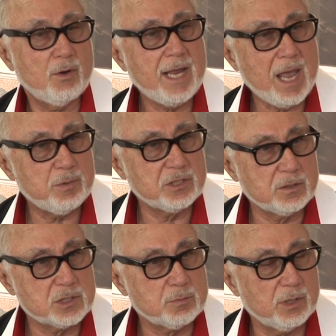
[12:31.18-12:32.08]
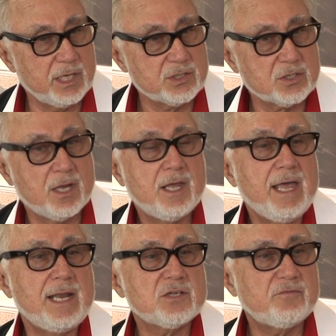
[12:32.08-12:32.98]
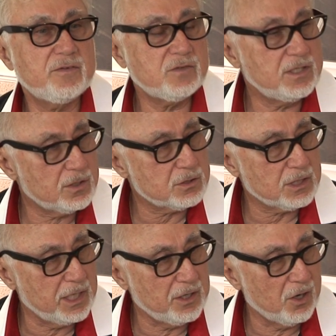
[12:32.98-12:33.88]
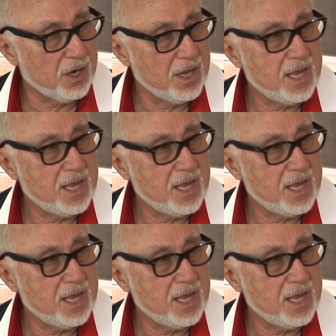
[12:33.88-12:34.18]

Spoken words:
what happened in this place. And it's 50 years later,